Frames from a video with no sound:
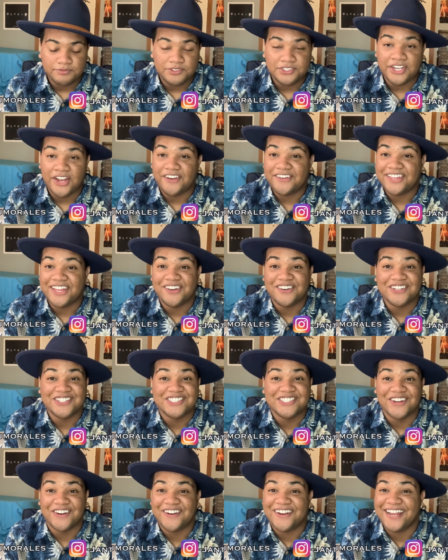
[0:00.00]
Jared
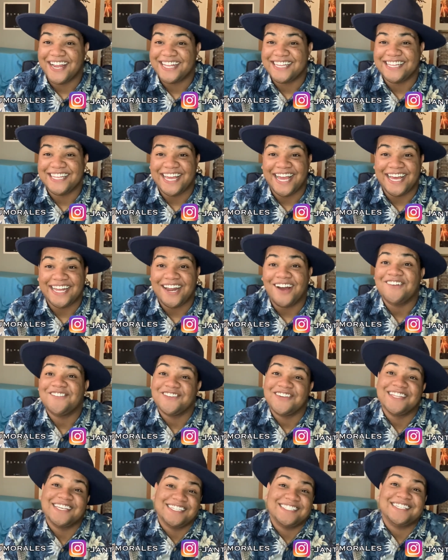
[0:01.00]
Leto's Joker at the end. I'm
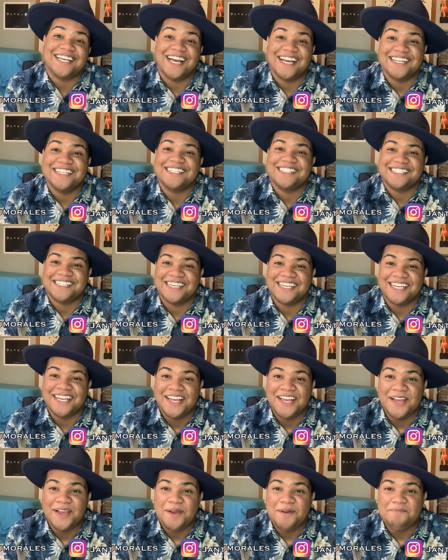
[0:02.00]
really excited to see
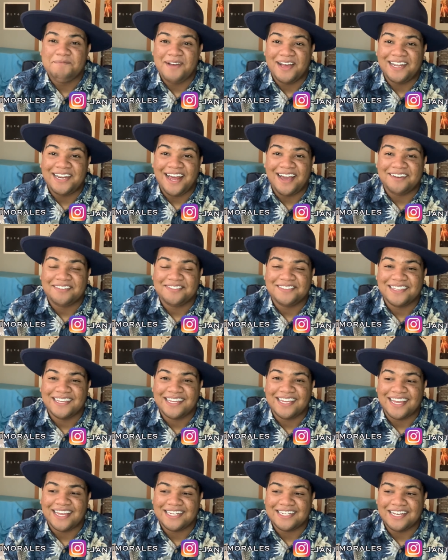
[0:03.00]
Ben
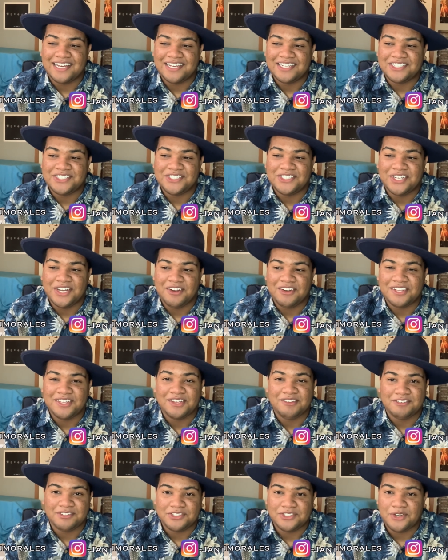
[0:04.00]
Affleck and uh, Jared
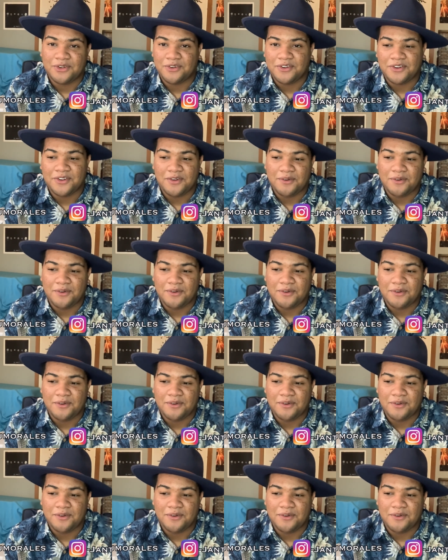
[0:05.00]
Leto's Joker go